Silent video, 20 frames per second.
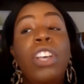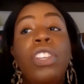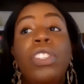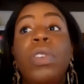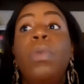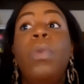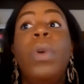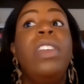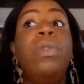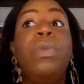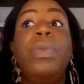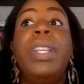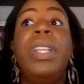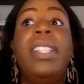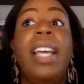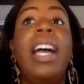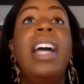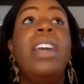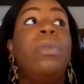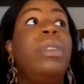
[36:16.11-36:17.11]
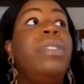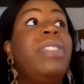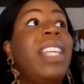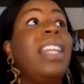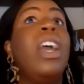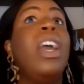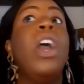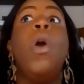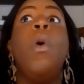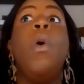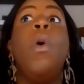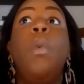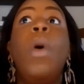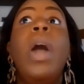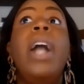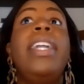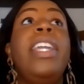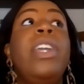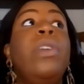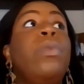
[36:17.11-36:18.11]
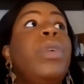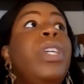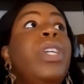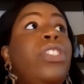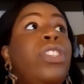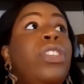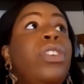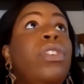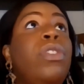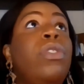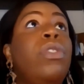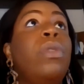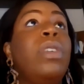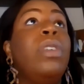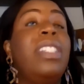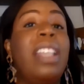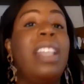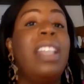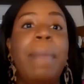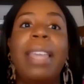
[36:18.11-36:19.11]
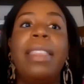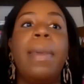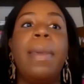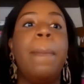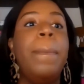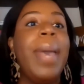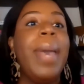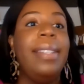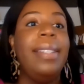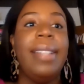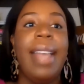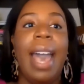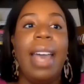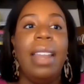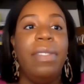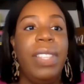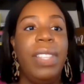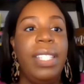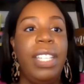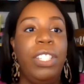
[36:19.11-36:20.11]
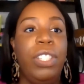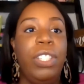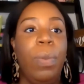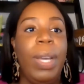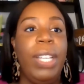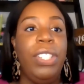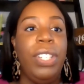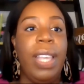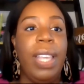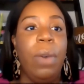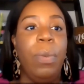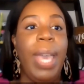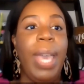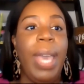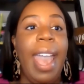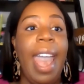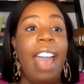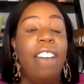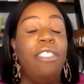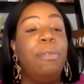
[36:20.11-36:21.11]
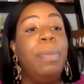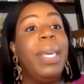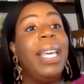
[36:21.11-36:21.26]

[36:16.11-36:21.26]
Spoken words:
So what have we done? We said, what can we do to make the best out of the situation that we have?